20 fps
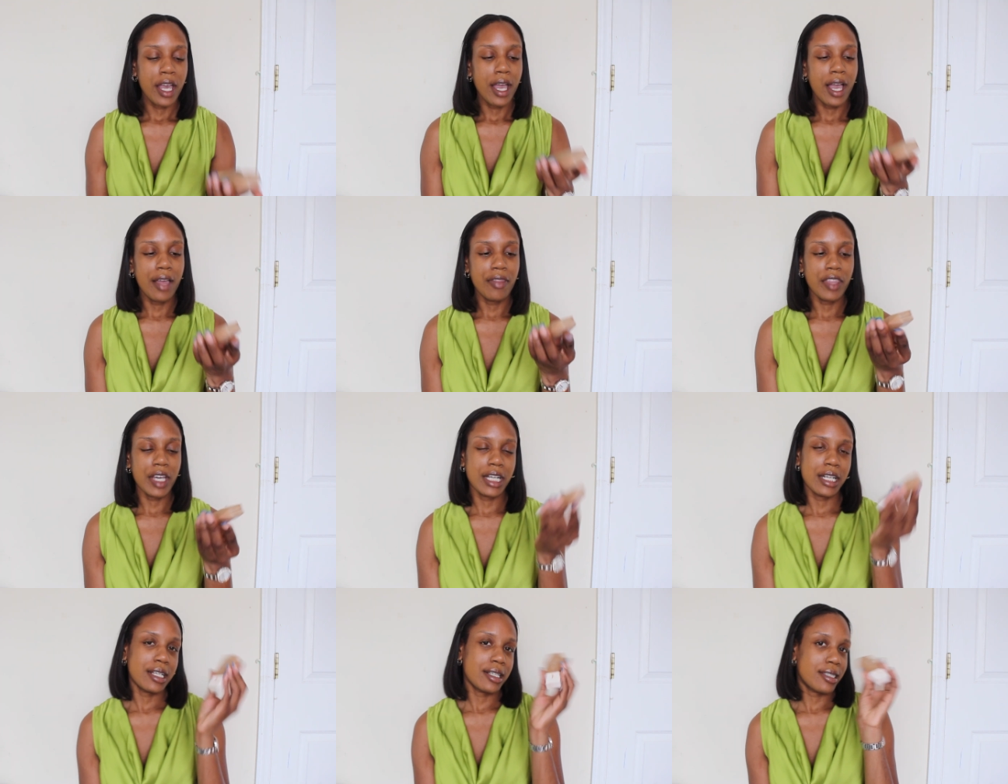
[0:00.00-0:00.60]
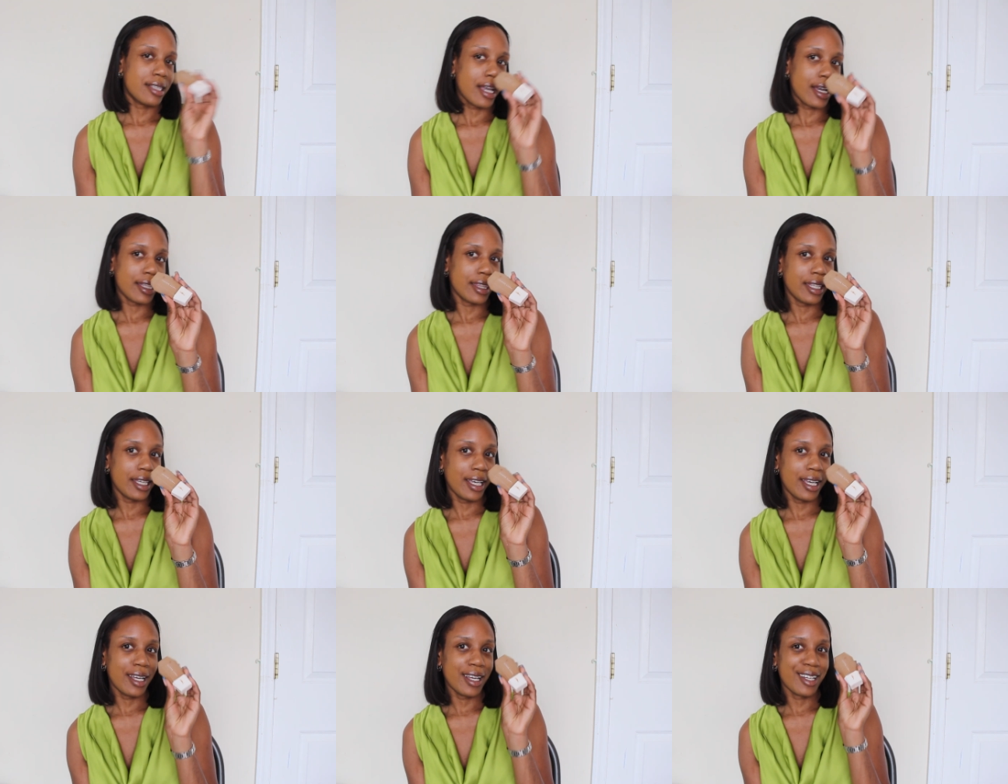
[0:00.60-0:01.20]
And then
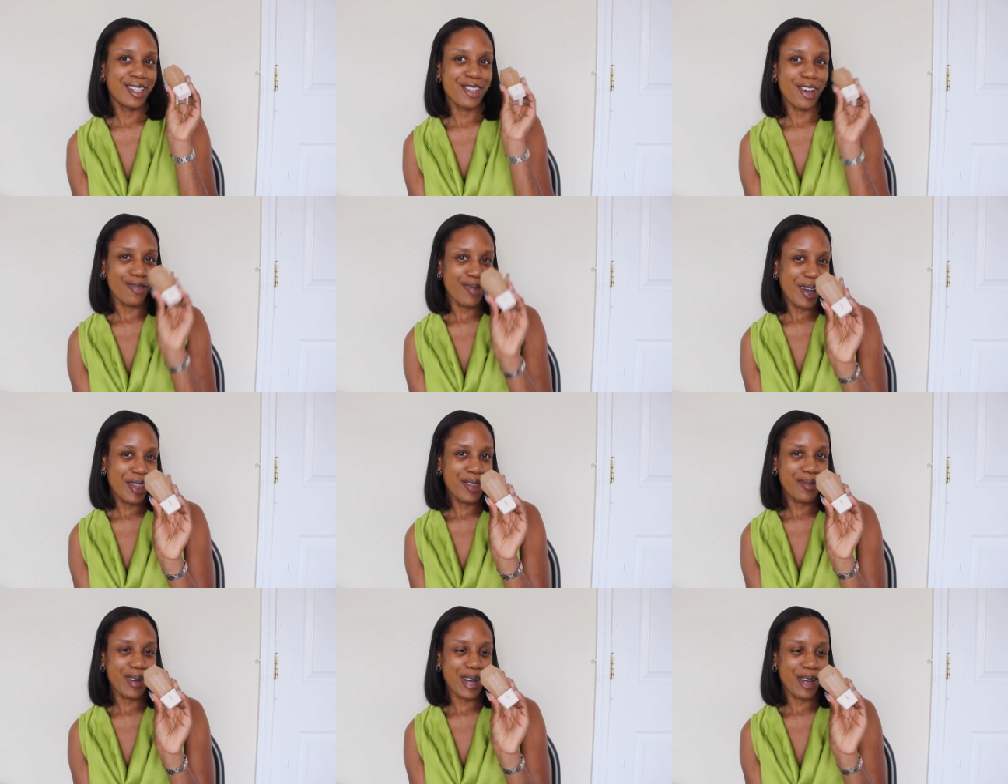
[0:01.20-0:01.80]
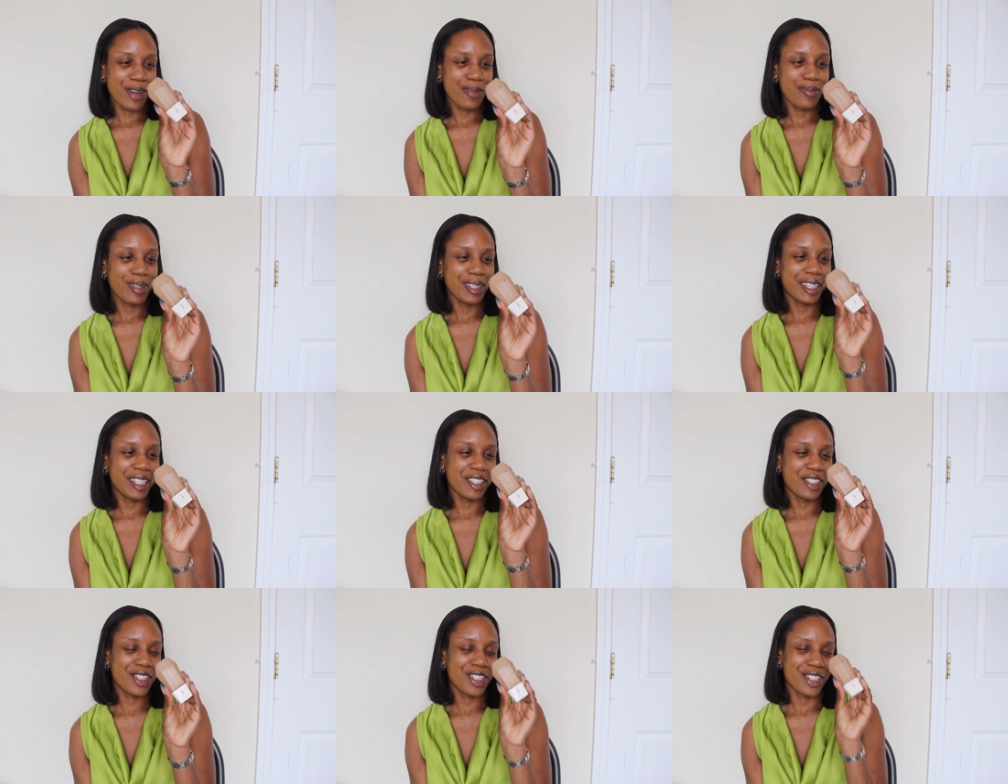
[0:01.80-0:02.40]
secondly, don't mind the bottle, but
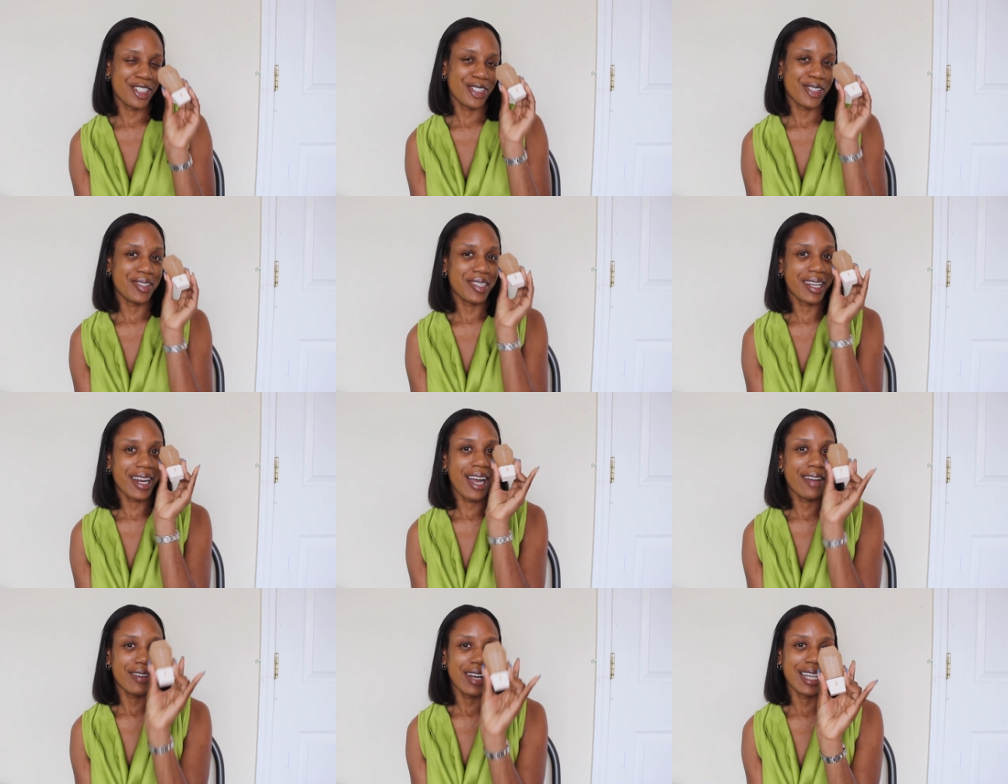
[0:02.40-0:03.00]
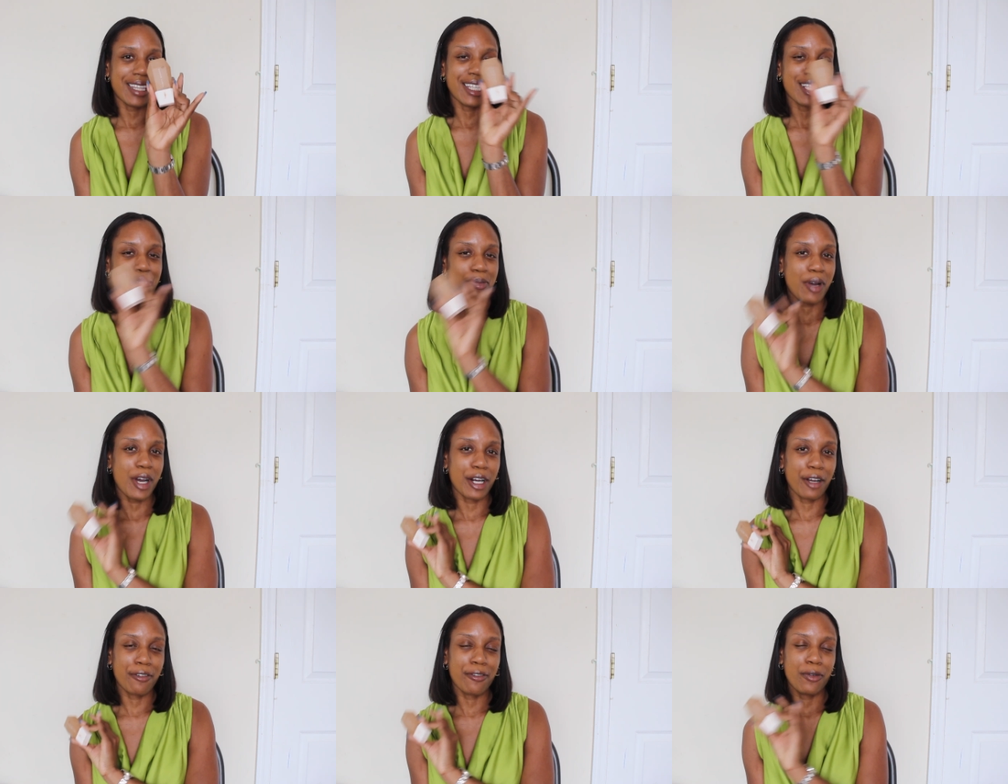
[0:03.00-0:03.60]
this just shows that I've had this
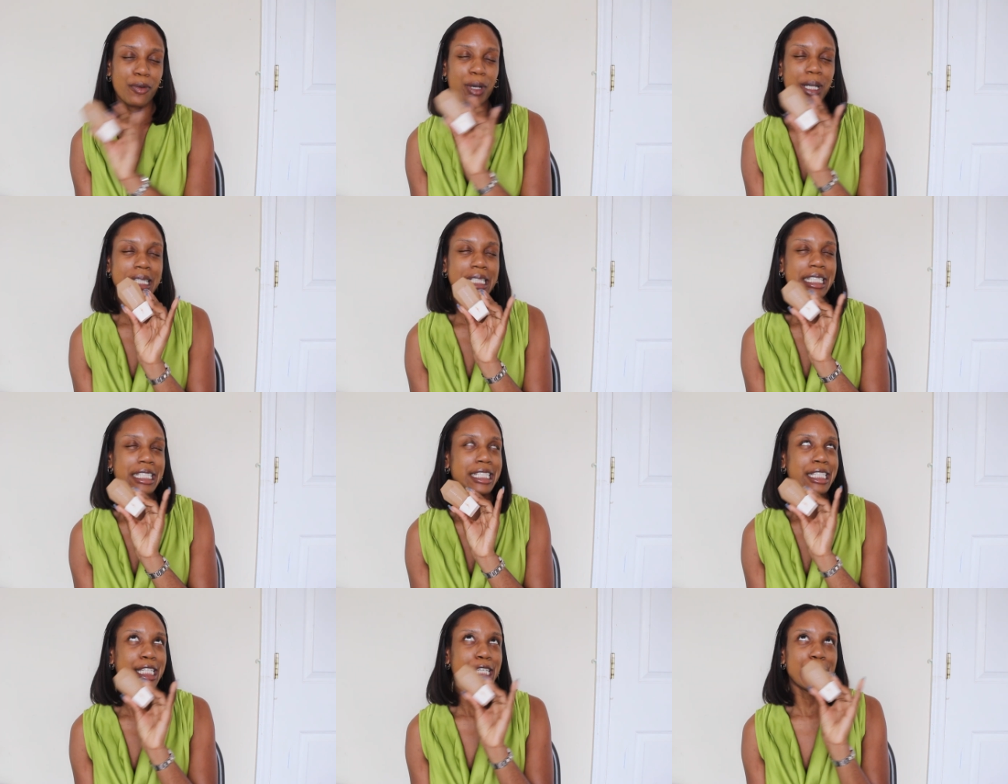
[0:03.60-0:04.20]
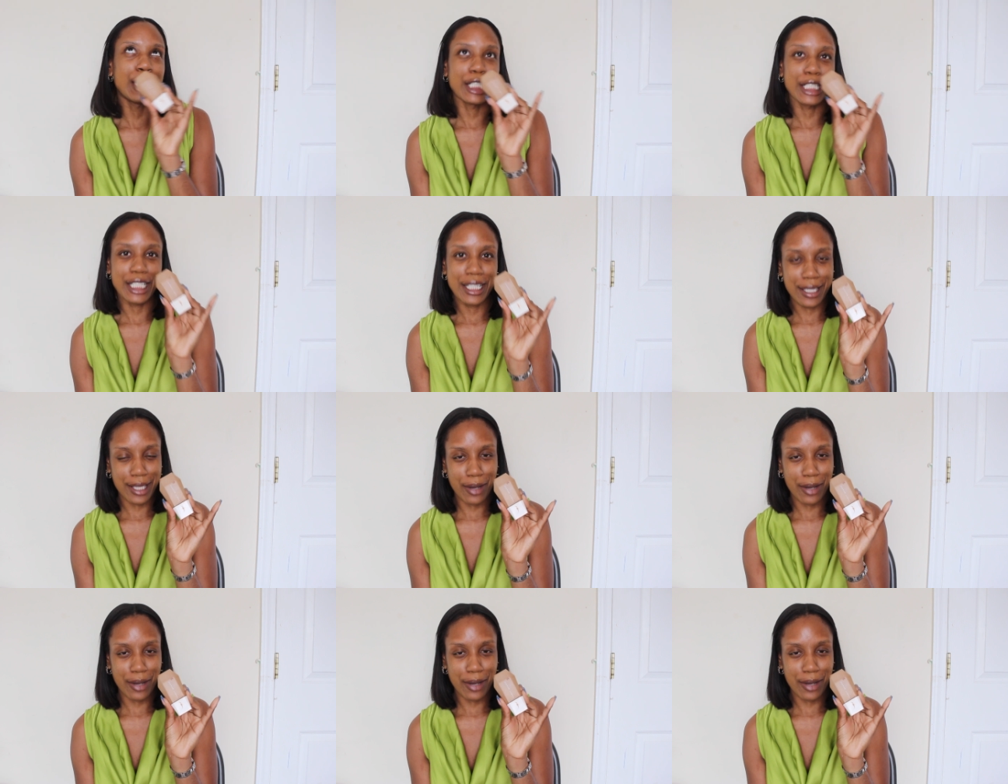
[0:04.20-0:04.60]
product for years.